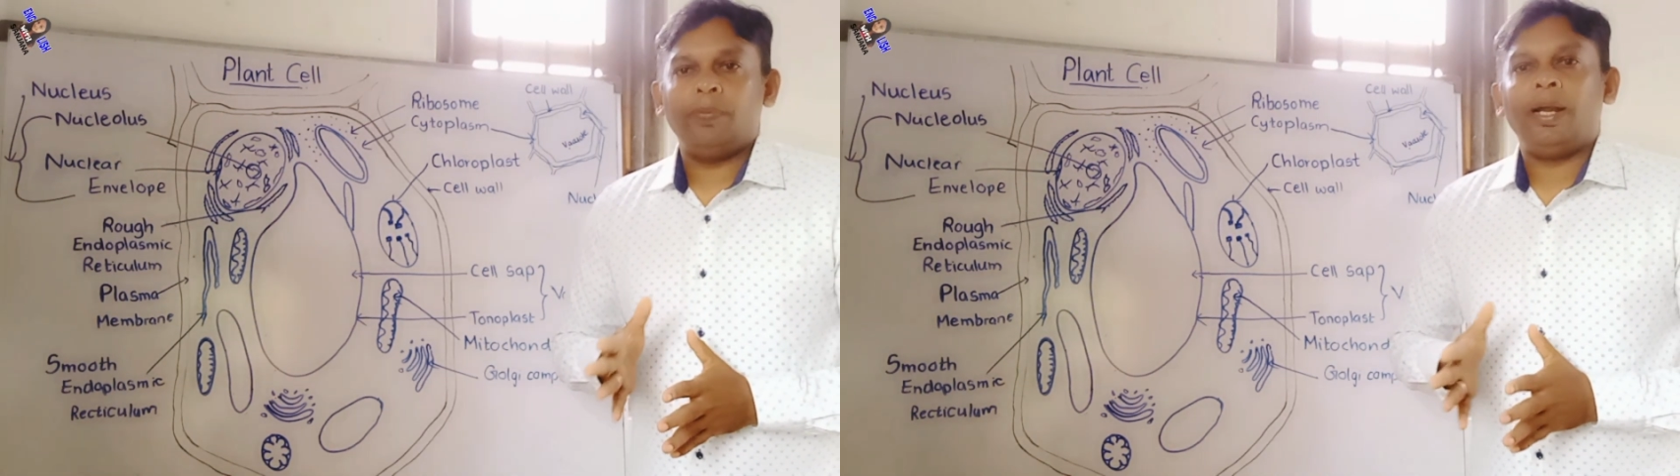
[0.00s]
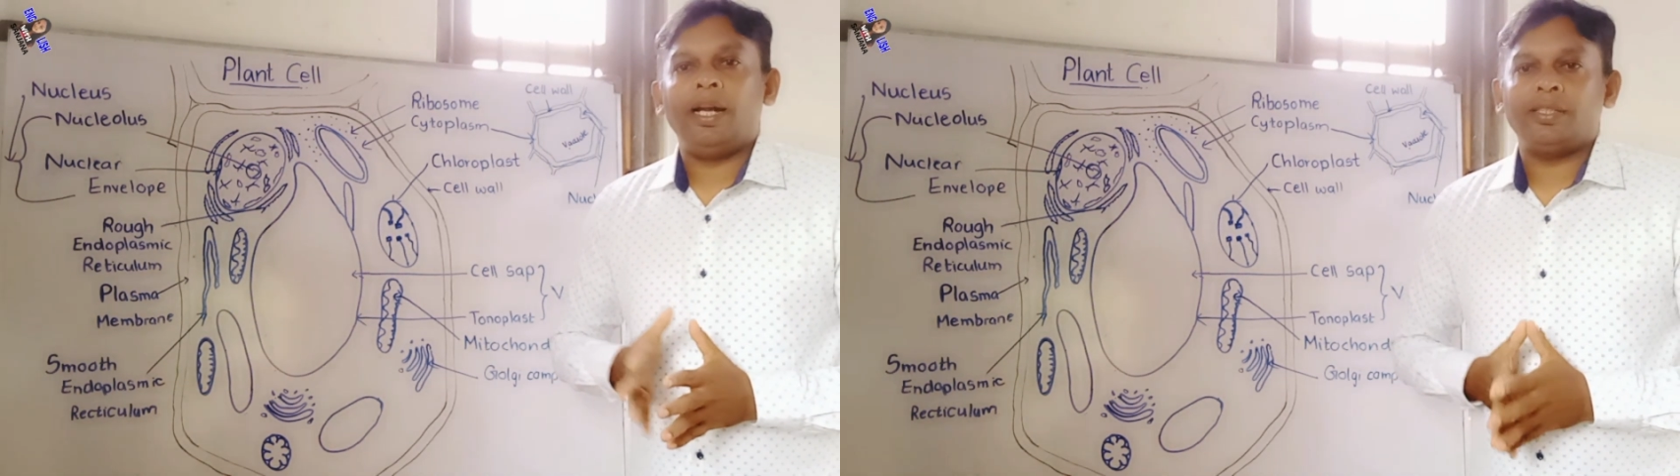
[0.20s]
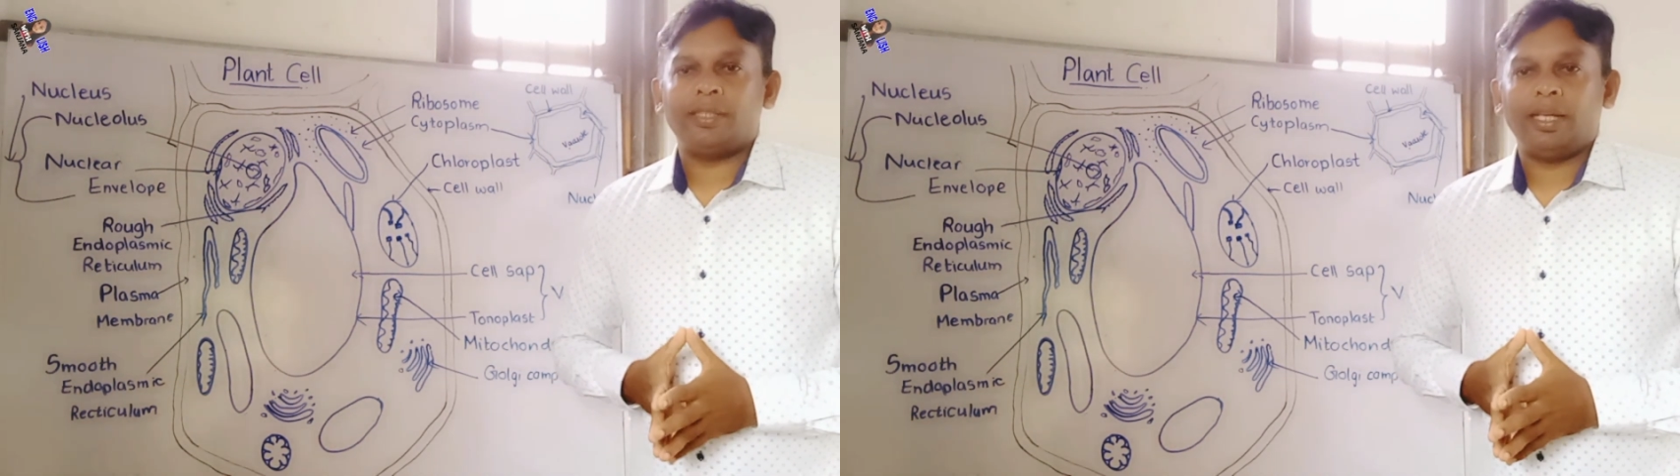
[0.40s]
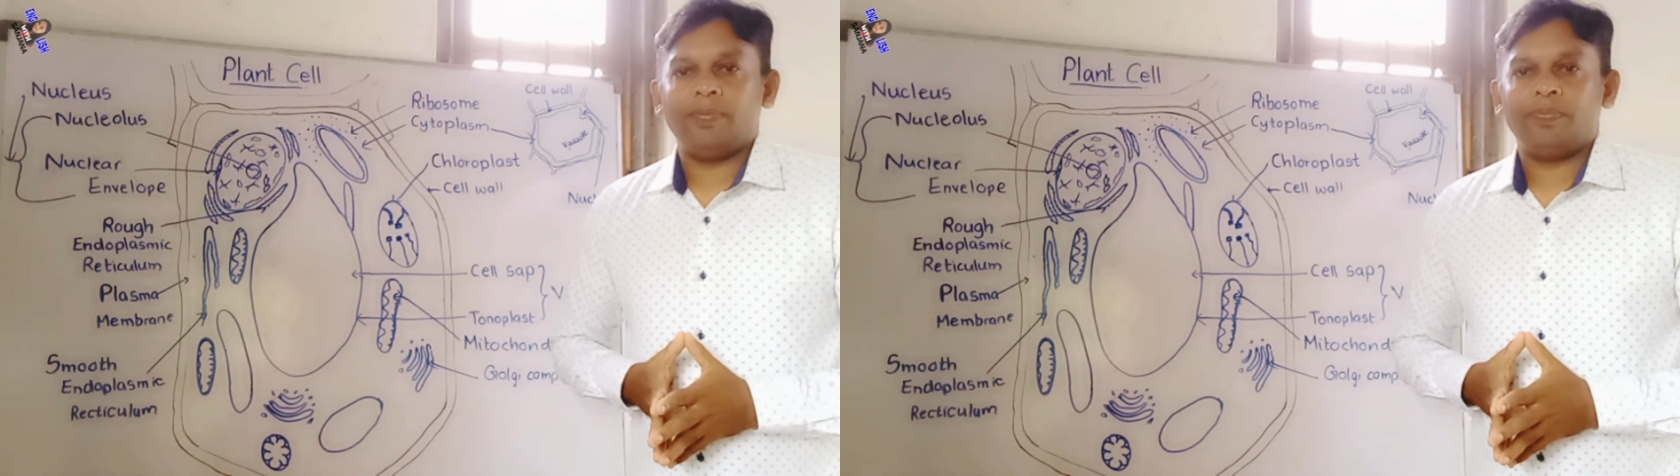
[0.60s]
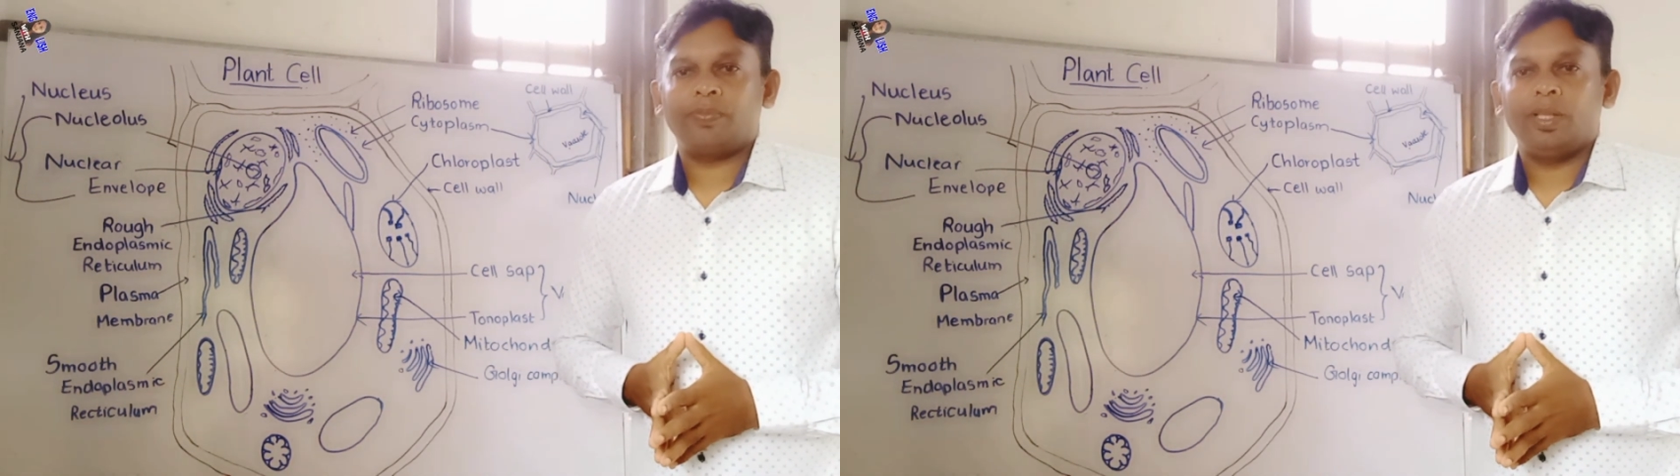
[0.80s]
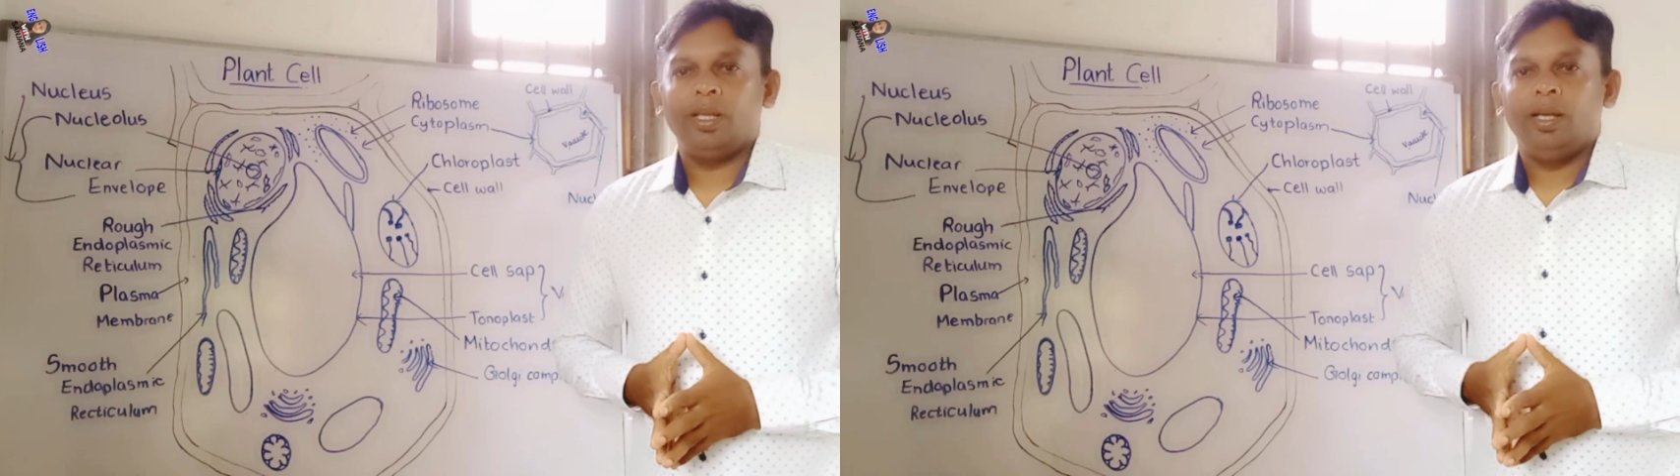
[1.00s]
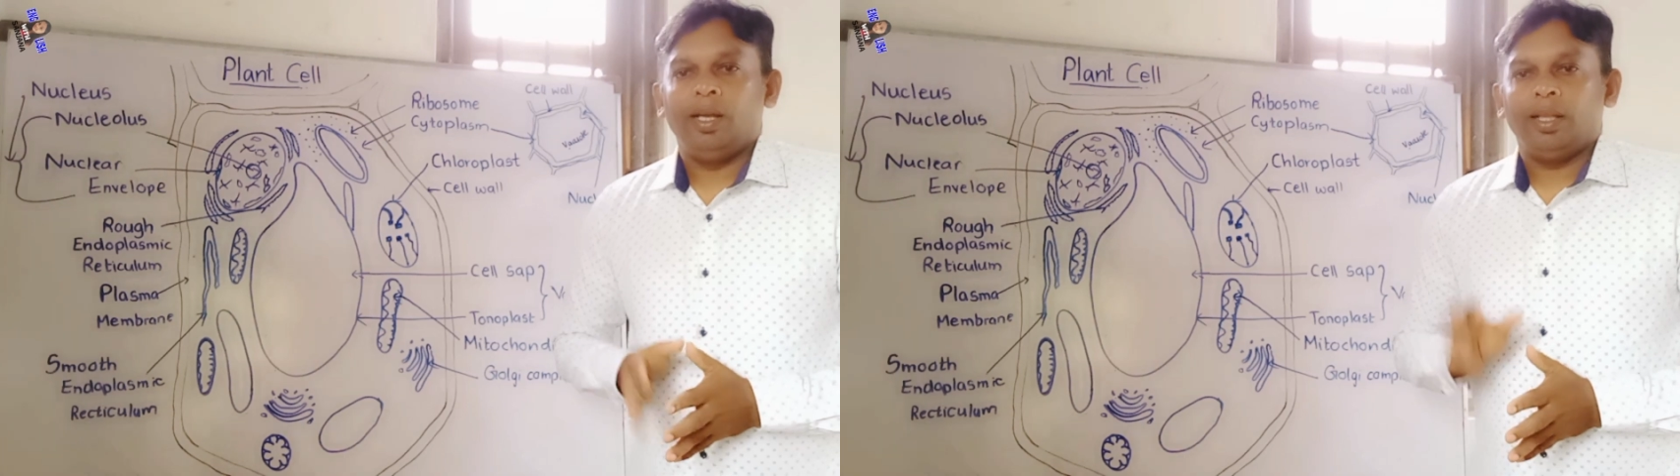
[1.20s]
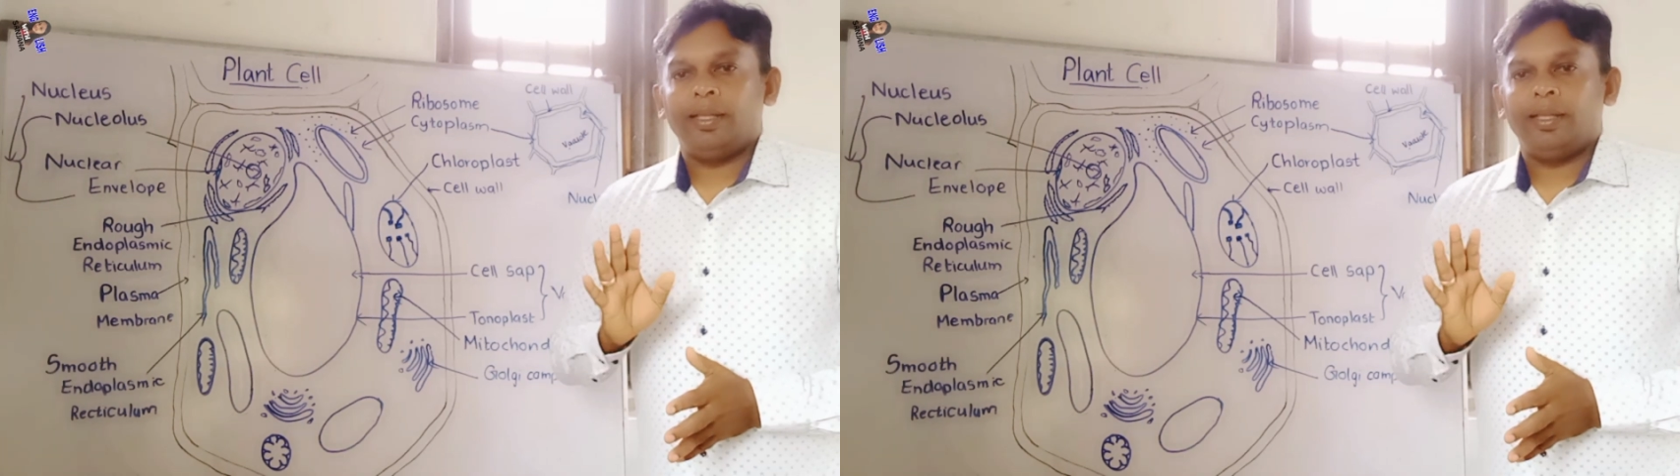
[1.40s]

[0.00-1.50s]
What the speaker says: plant cell.